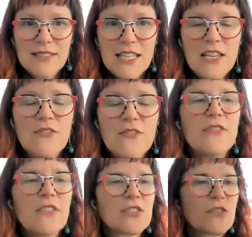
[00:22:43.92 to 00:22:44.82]
Even if it
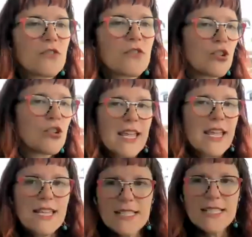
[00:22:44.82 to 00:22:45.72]
feels
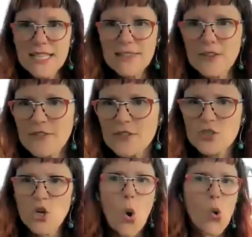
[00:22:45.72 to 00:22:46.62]
crazy, even if it feels
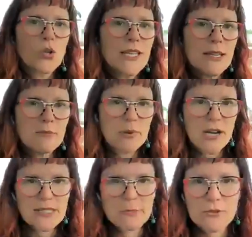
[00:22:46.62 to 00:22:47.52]
totally impossible
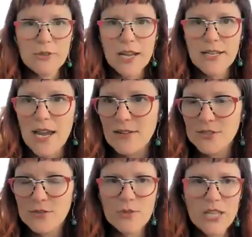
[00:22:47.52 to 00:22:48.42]
right now. So
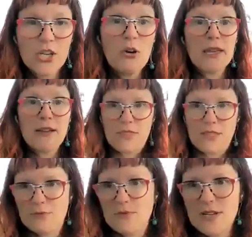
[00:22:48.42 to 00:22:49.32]
really go big
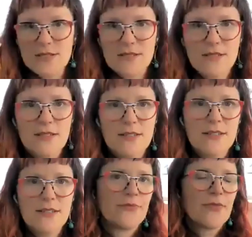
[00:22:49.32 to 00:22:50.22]
with this one.
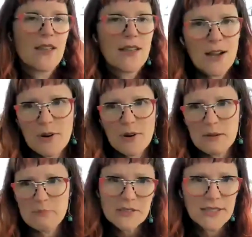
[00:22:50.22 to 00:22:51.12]
I want
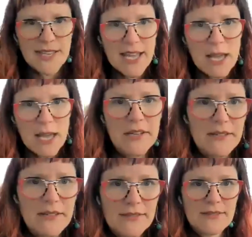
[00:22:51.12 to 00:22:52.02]
to build a
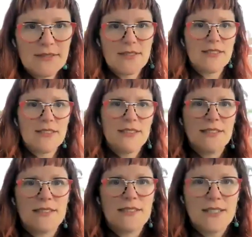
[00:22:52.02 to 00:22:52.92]
cabin.
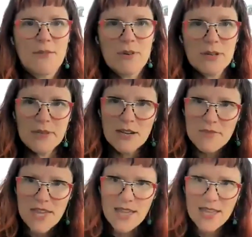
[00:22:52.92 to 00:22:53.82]
I want to
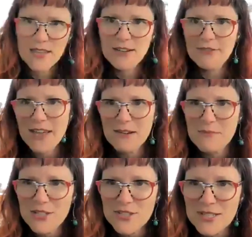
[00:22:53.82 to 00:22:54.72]
become the head of
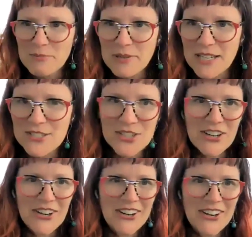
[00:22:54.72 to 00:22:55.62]
animation at Pixar.